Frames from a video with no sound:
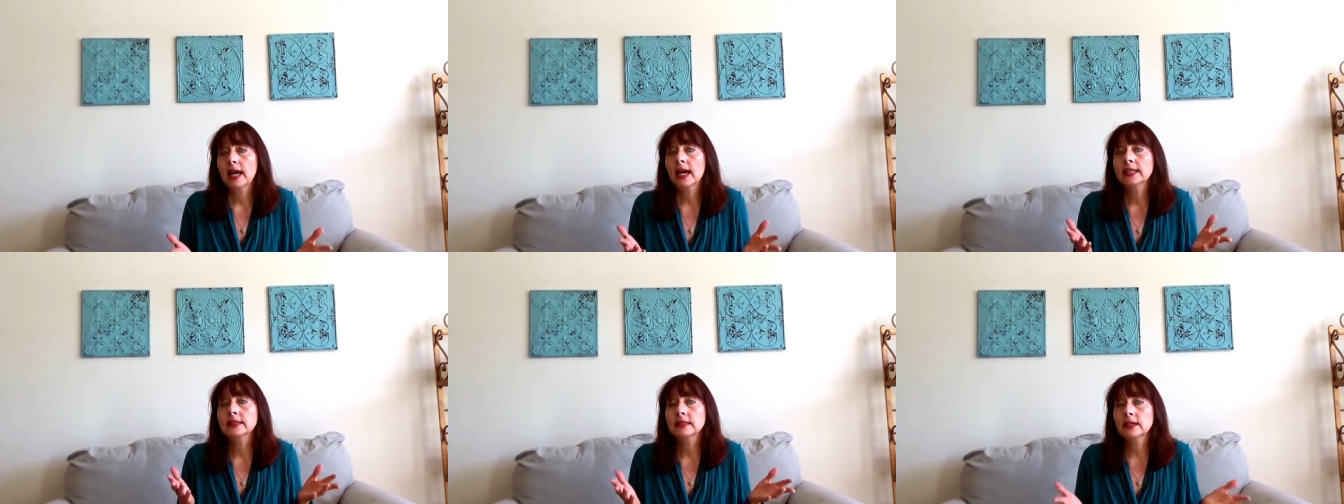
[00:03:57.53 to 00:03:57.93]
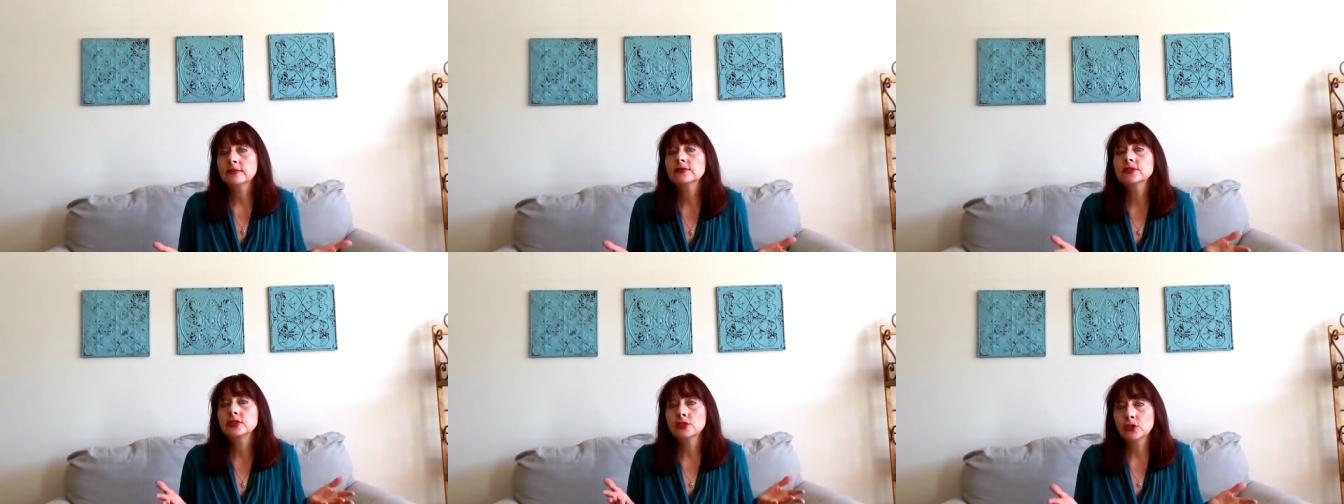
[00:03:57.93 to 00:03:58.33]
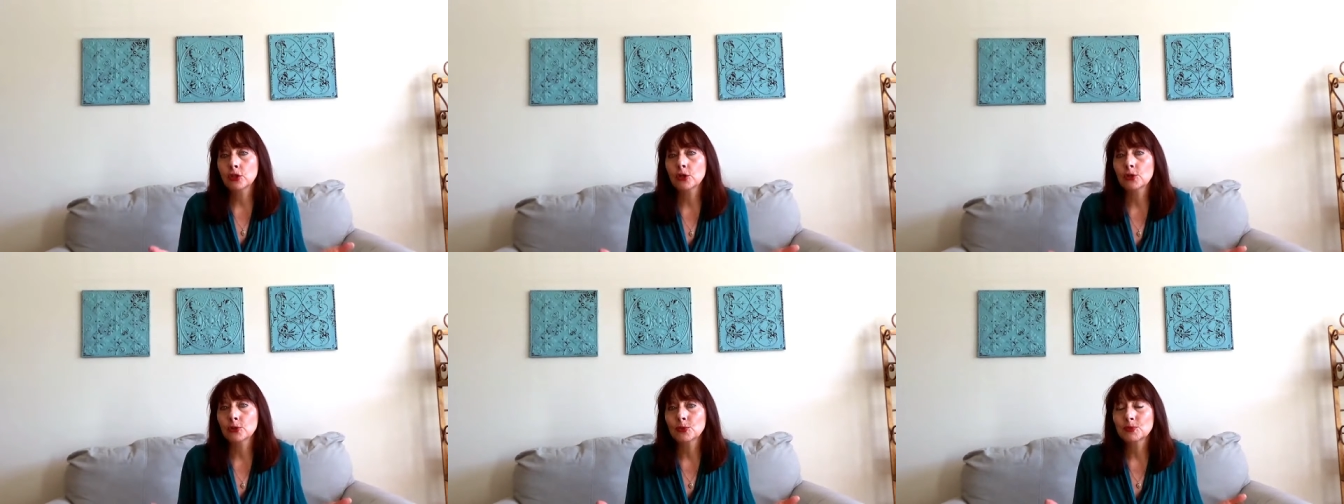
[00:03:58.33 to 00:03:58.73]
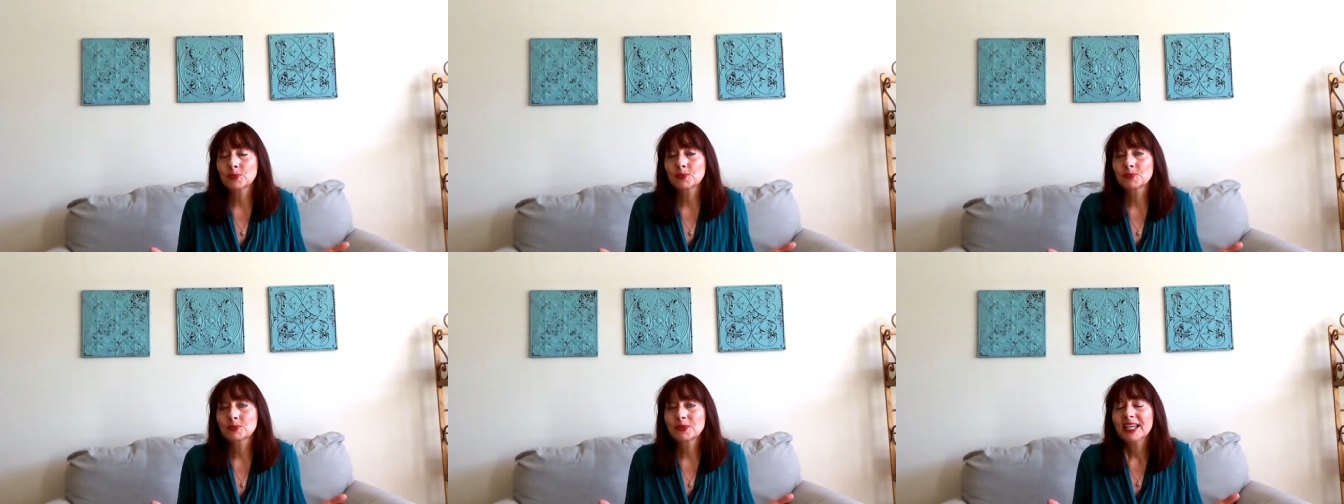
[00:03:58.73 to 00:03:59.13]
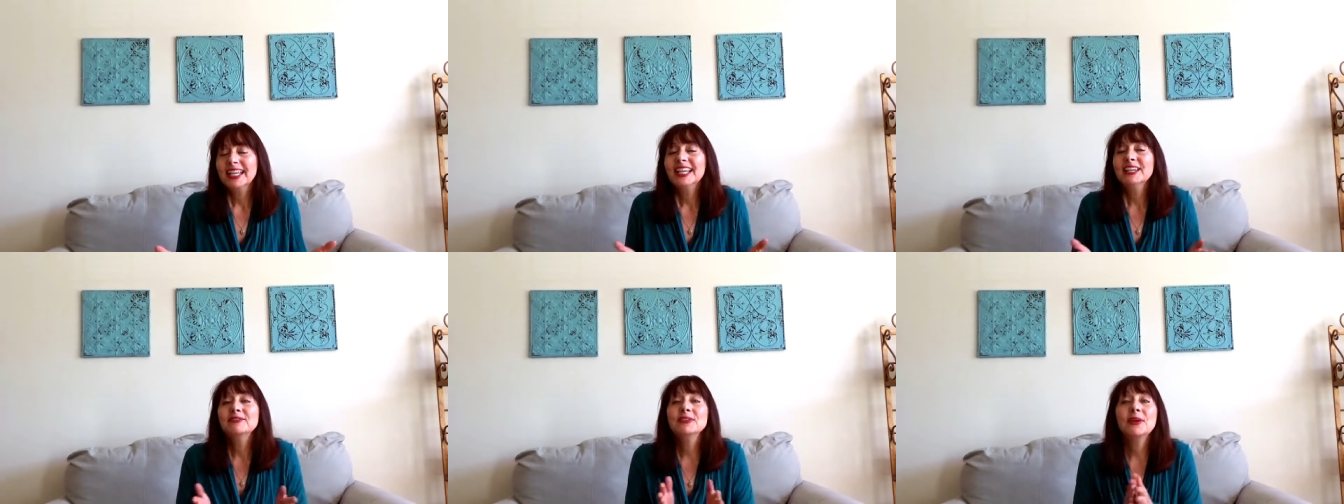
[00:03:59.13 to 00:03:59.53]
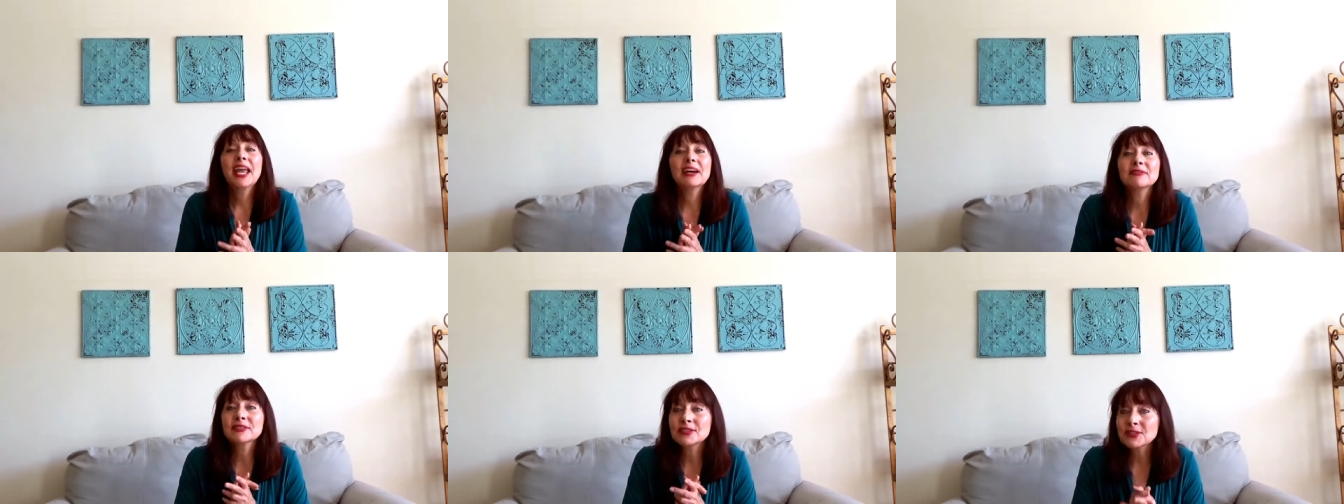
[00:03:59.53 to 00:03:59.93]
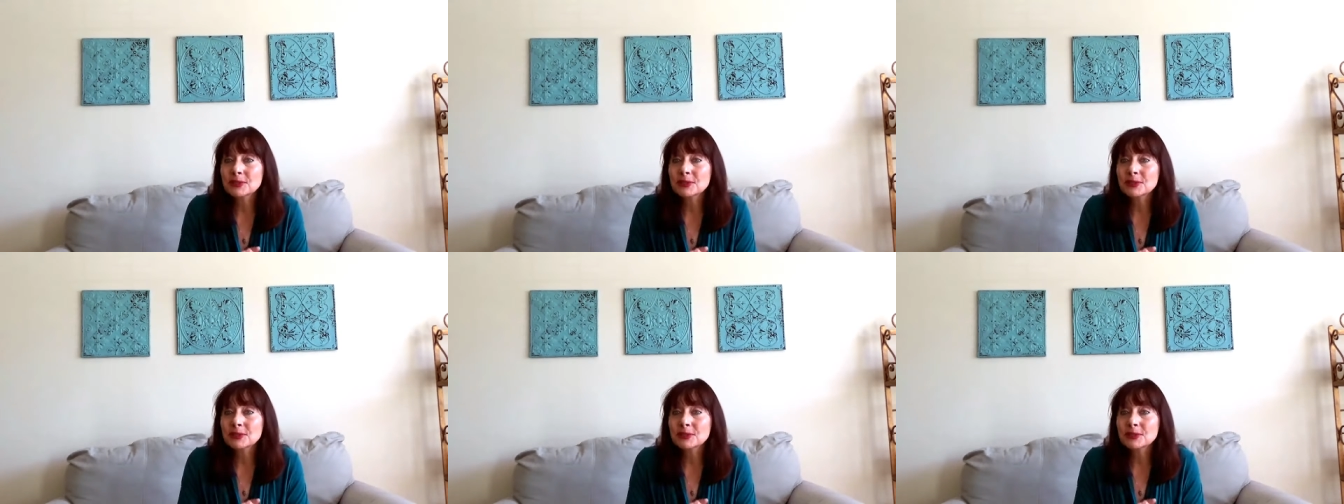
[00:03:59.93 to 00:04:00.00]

I'd love to know. If you haven't